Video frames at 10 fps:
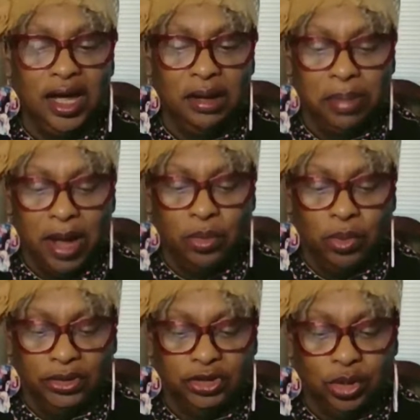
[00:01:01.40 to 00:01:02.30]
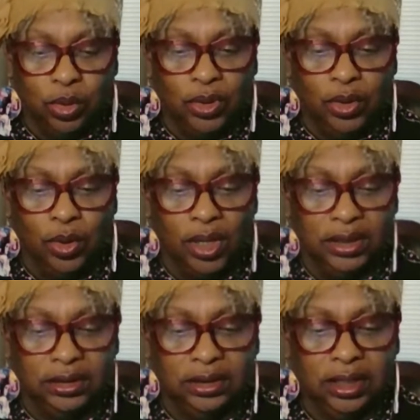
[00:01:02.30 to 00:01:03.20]
about what's going on.
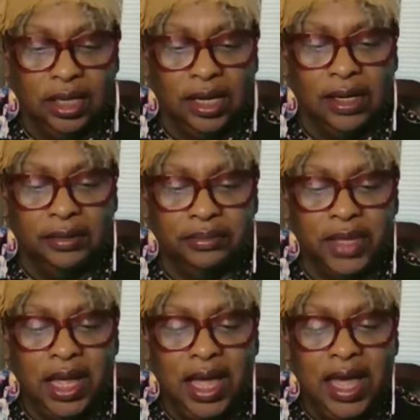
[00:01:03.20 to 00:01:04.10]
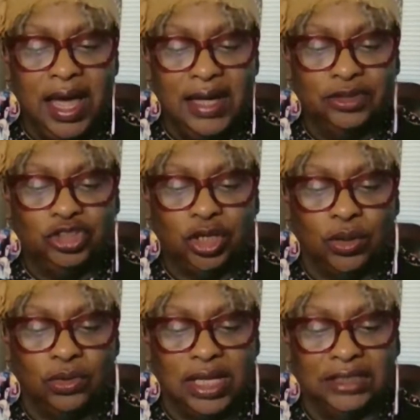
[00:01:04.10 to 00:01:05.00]
Uh, and
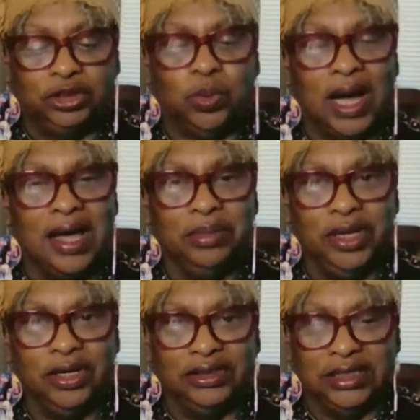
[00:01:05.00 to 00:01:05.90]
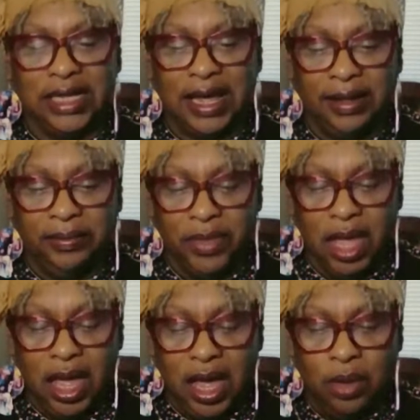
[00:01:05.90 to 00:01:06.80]
so that's why I'm here today.
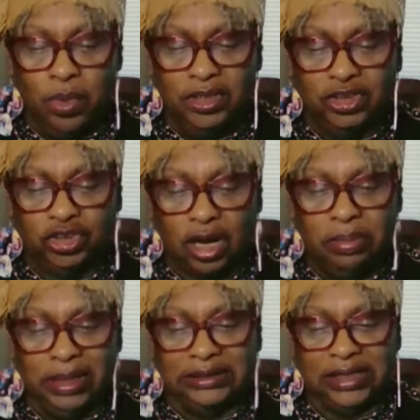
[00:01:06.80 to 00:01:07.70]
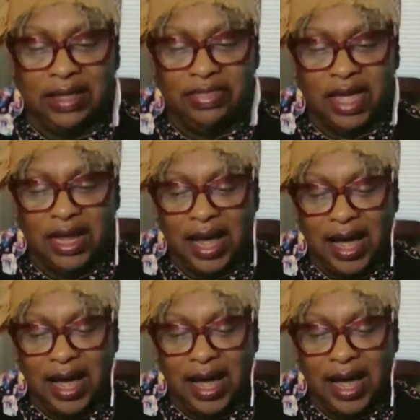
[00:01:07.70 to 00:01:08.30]
I want to start by saying that